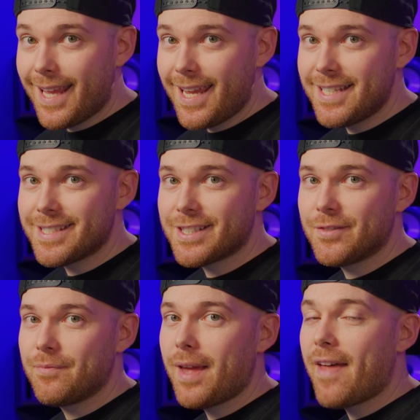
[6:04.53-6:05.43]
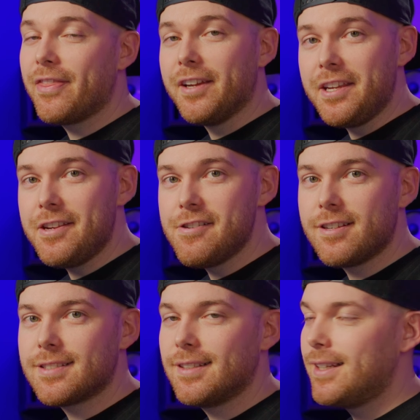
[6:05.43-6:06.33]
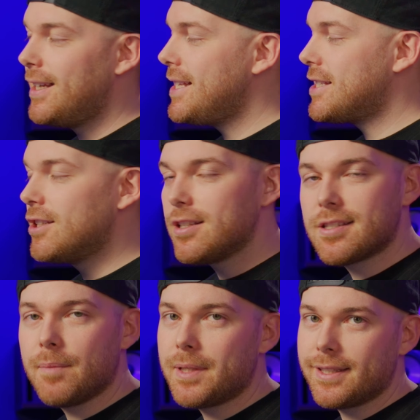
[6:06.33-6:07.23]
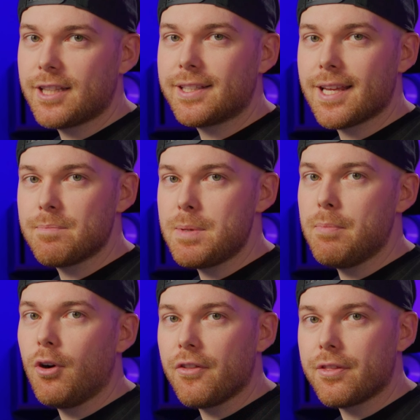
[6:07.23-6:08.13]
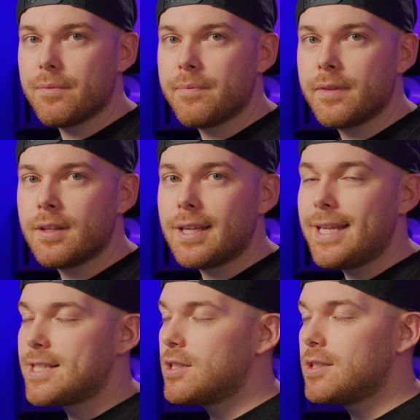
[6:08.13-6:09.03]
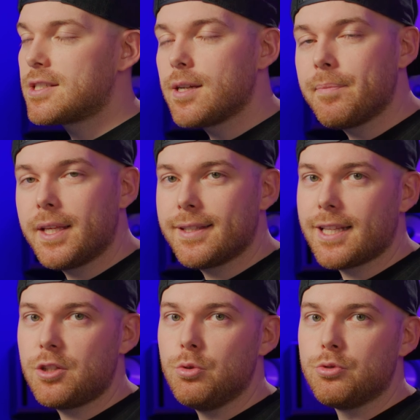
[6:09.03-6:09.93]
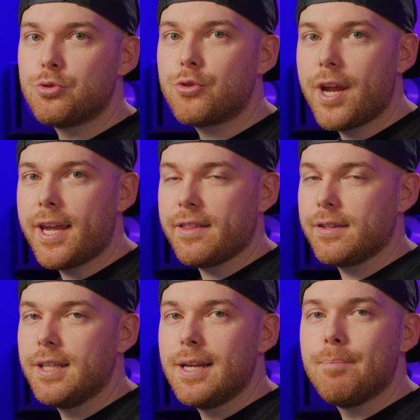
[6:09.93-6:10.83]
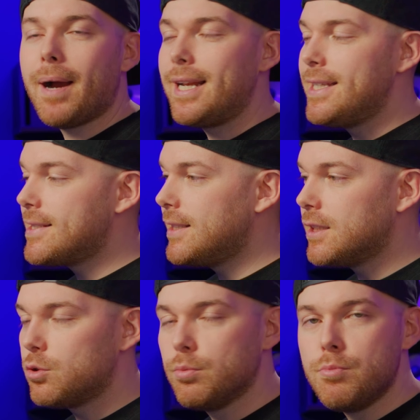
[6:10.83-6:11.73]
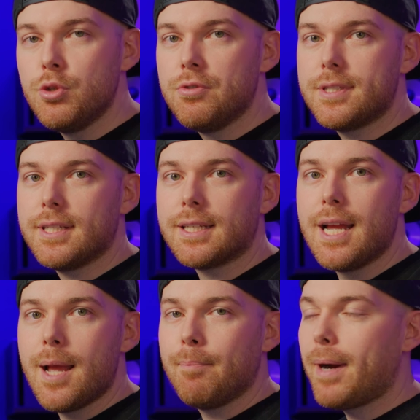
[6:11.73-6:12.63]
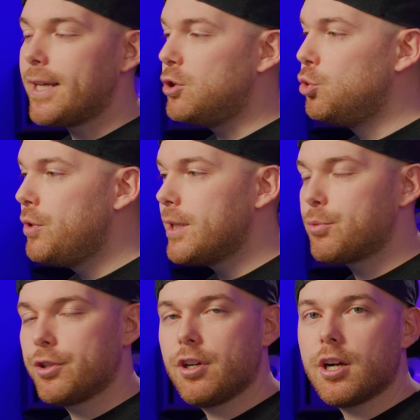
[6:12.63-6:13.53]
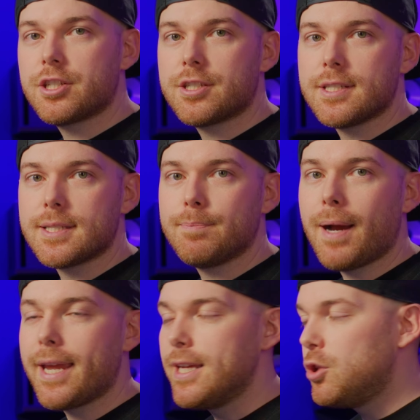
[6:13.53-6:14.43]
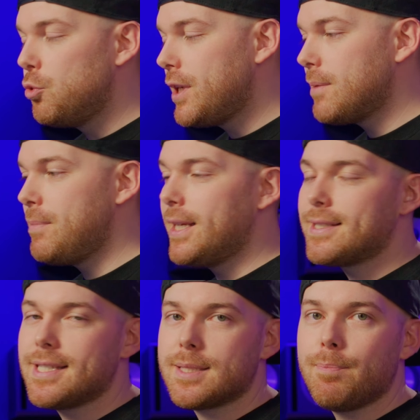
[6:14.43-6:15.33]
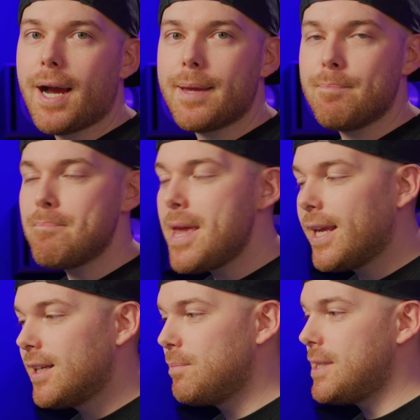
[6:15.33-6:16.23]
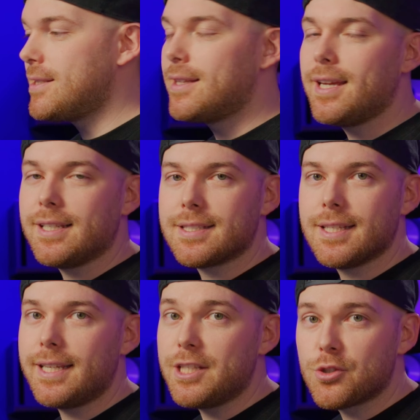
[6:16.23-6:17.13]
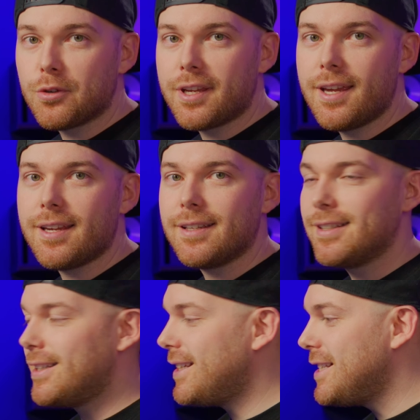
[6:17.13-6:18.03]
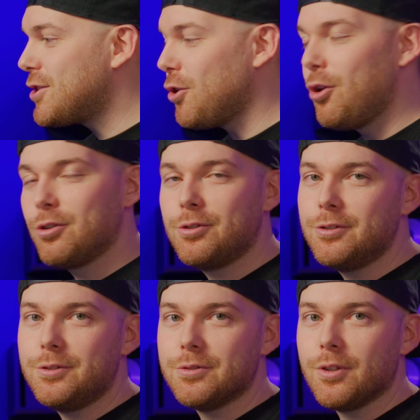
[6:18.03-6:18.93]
taste and the ears, it's not something that can be bought. It's something that you train by listening to music, by doing productions, by doing mixes, by making mistakes. It's okay. It's all good,